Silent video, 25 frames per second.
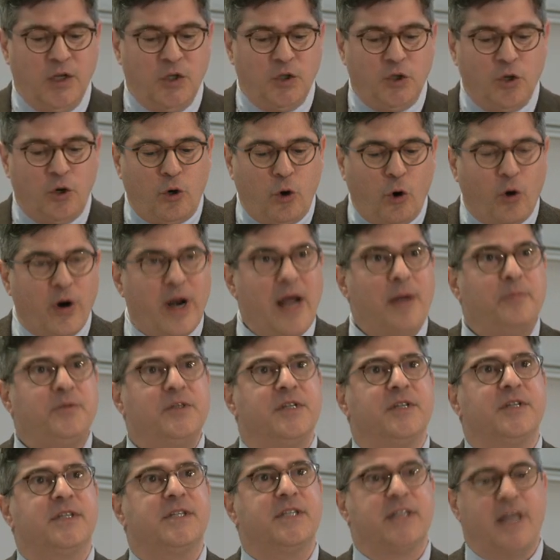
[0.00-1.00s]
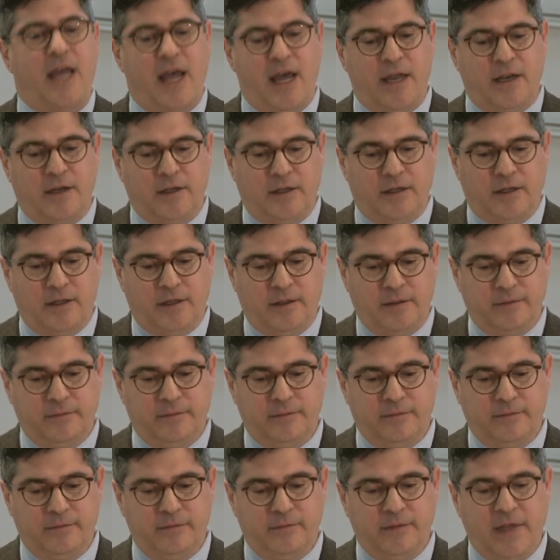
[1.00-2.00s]
The corruption scandal
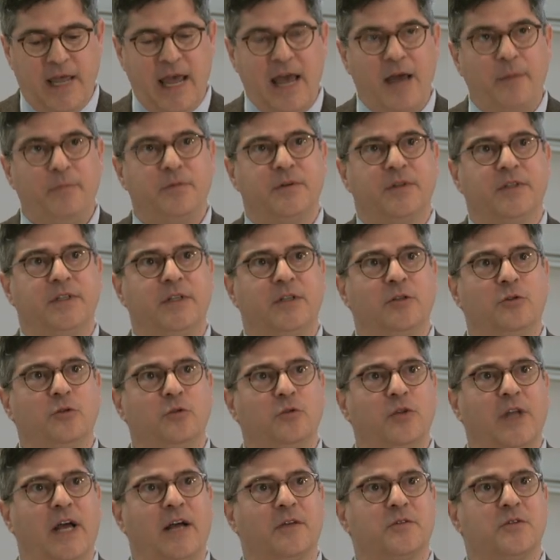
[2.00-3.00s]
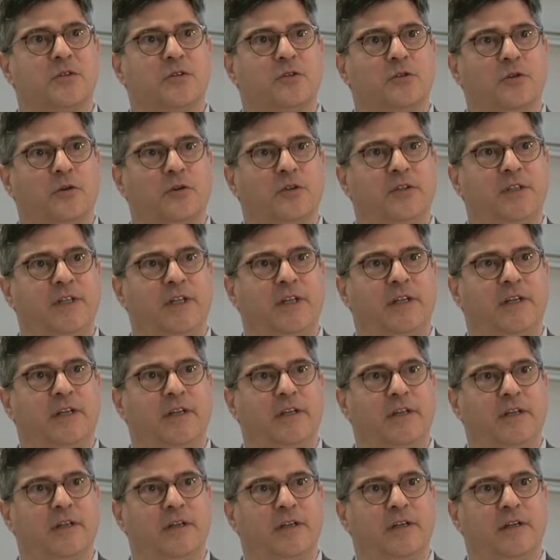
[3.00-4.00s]
happened in 2013,
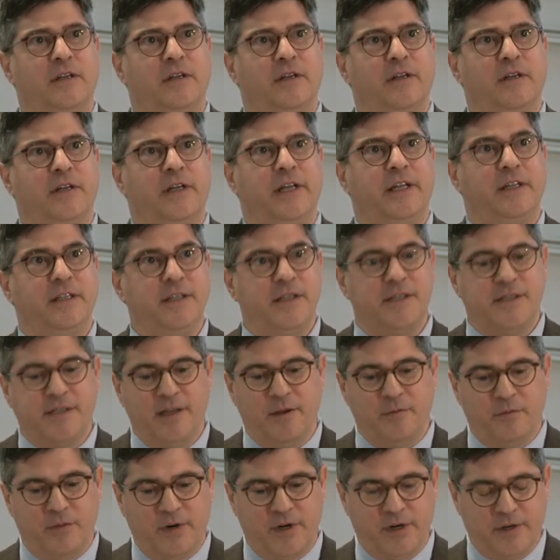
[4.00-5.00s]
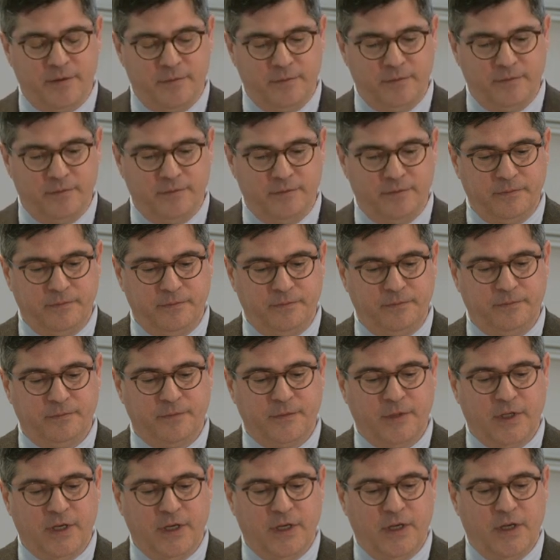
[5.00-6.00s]
in December.
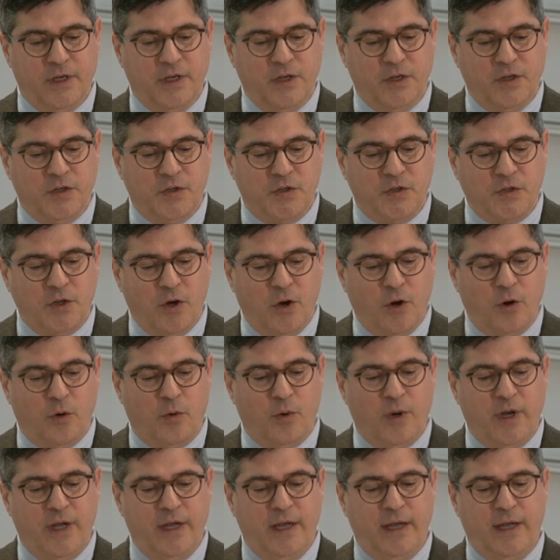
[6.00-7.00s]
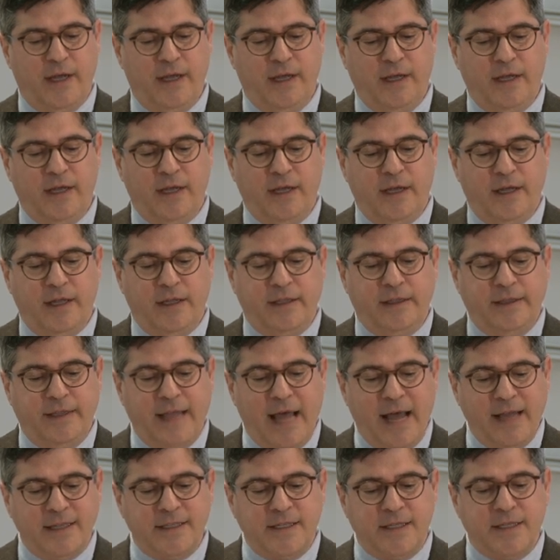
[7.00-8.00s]
So
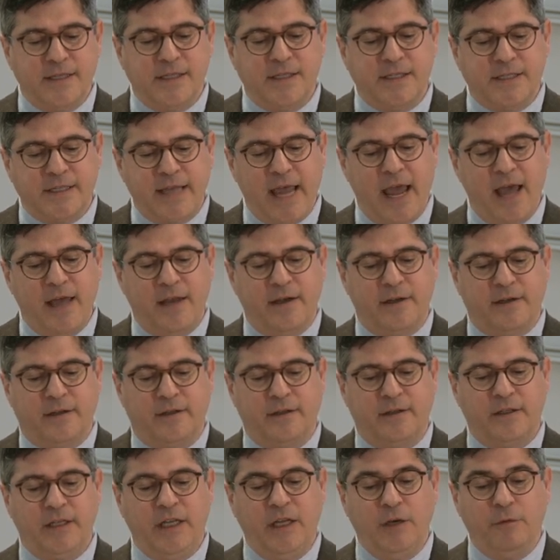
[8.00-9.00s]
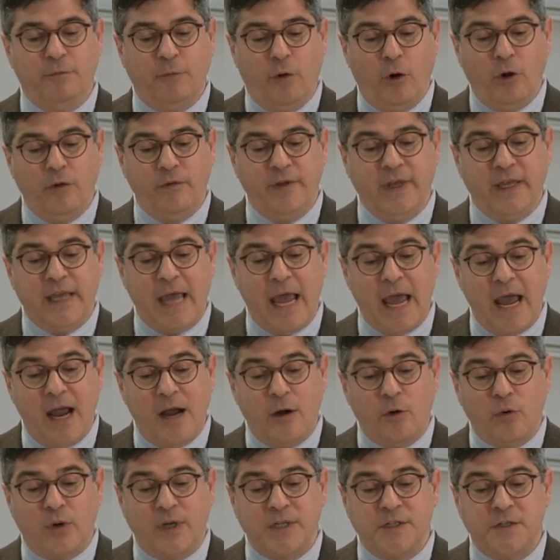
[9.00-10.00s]
that scandal involving
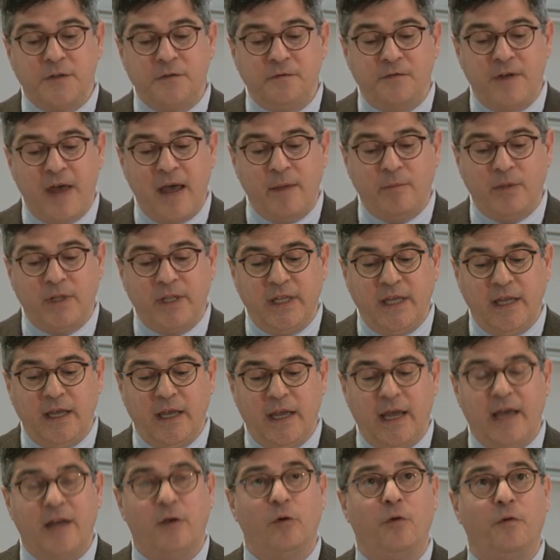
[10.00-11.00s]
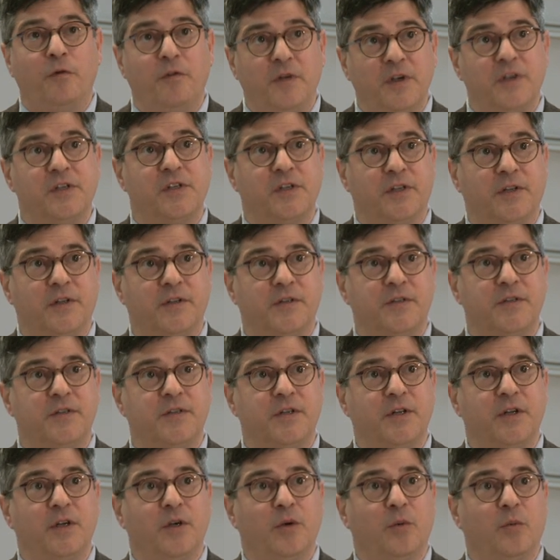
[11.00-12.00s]
Erdogan's family and
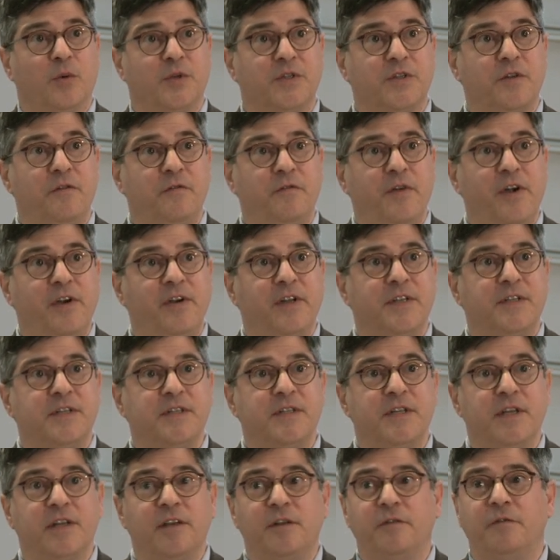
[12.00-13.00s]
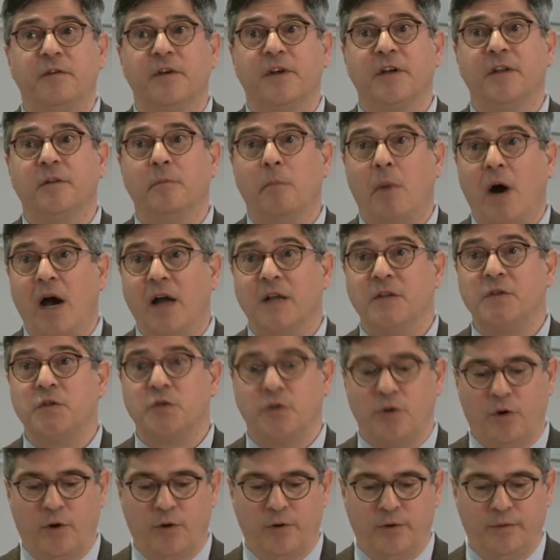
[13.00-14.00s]
officials was a very significant
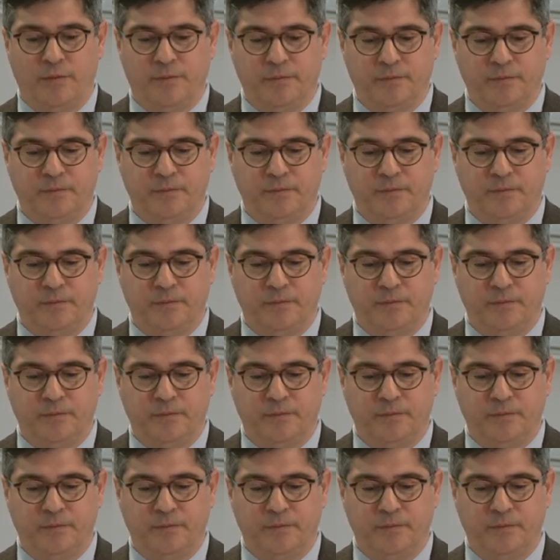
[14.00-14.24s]
milestone.